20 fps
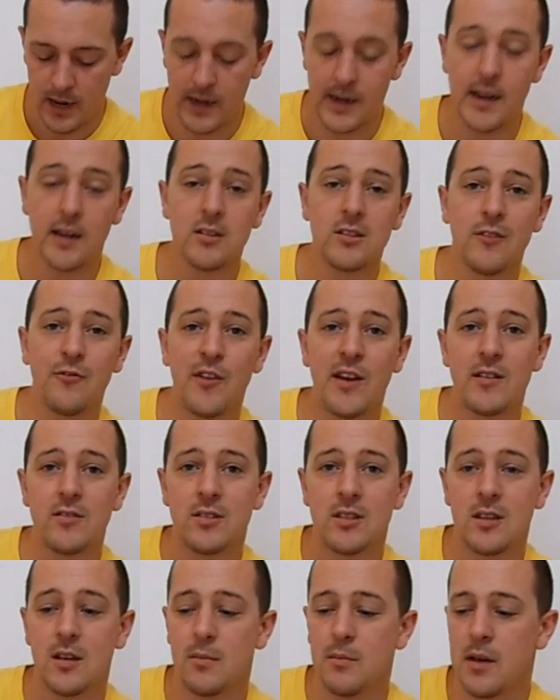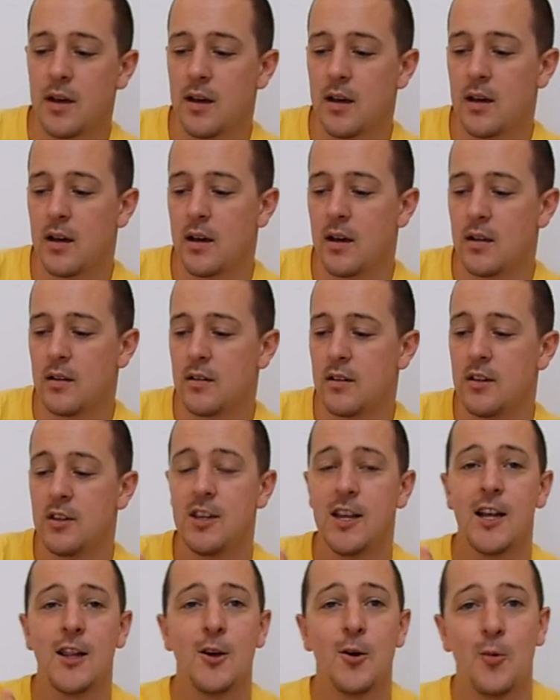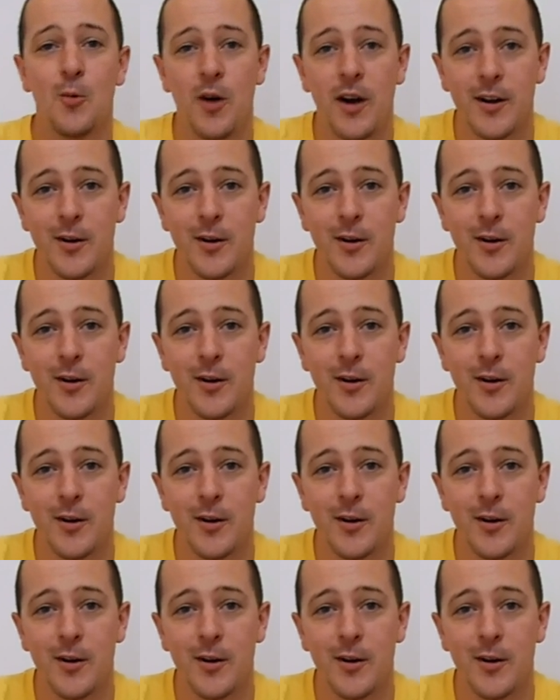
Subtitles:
And I also found some yellow